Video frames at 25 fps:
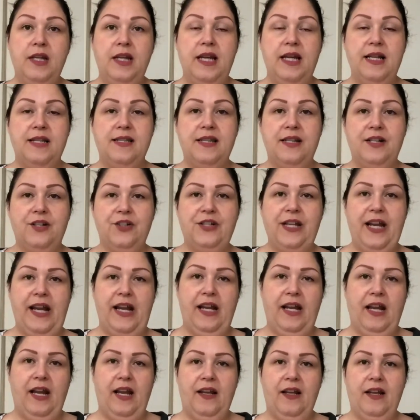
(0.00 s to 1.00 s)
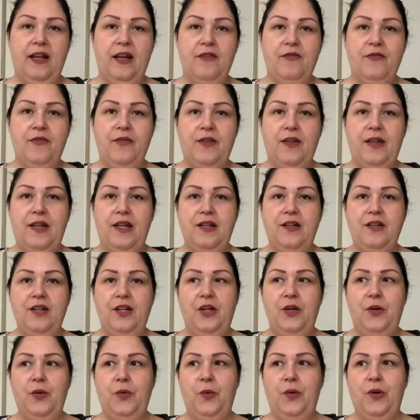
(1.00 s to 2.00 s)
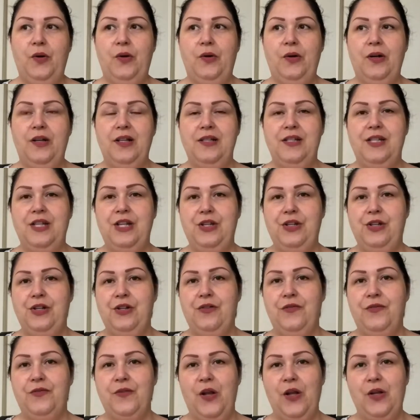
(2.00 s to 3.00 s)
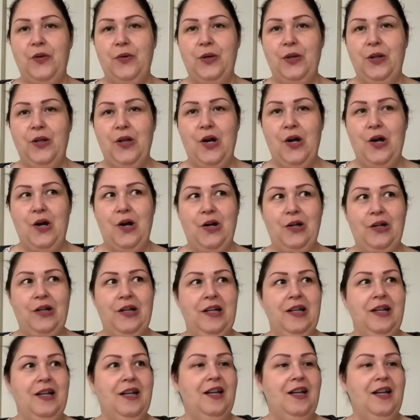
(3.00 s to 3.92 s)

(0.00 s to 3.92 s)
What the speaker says: it's entertaining enough that you will continue to follow along.